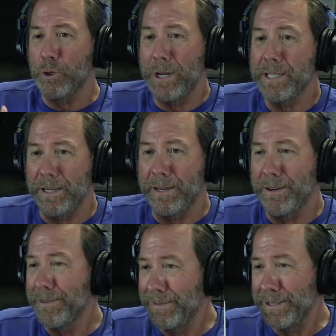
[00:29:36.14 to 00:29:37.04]
a
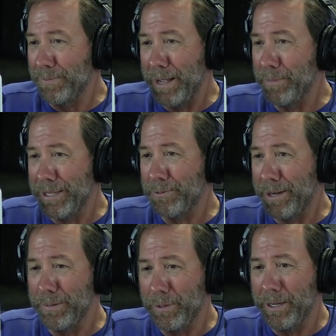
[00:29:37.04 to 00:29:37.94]
translator is my best
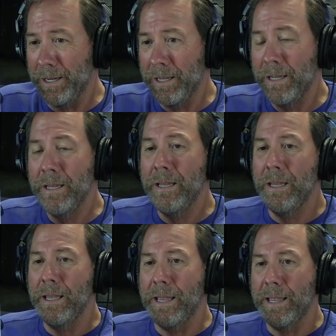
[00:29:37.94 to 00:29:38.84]
way to put it.
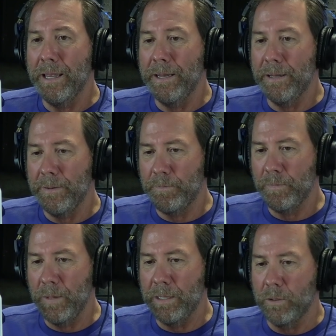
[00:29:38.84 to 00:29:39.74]
And
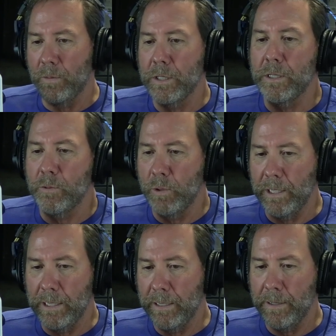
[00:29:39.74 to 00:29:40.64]
so this is
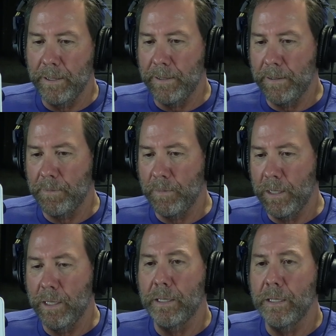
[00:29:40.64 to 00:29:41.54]
really
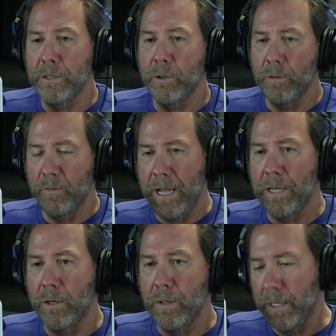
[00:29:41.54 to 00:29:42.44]
an additional
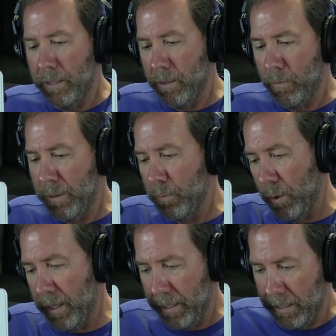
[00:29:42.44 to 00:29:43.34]
value that, we
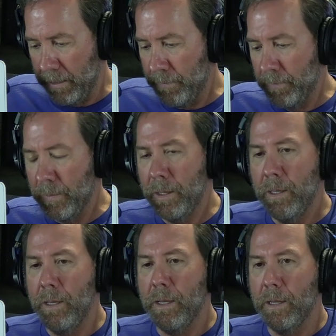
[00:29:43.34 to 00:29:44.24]
brought in.
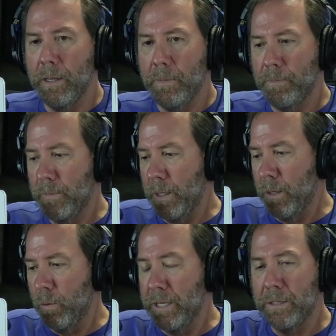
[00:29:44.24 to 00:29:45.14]

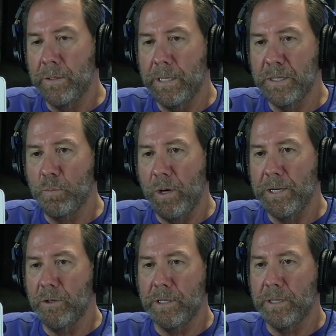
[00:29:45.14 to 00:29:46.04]
His
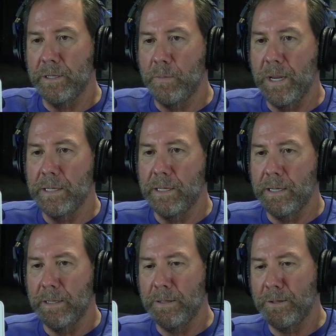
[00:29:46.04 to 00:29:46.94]
brain trust is
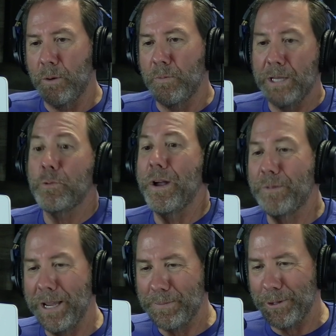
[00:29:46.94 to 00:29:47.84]
amazing. And so that's why
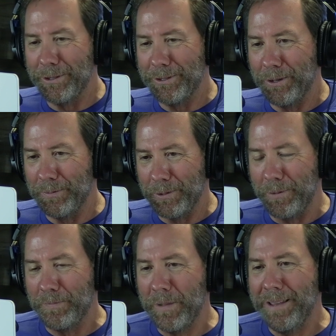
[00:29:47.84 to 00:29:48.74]
I've got him on the show. So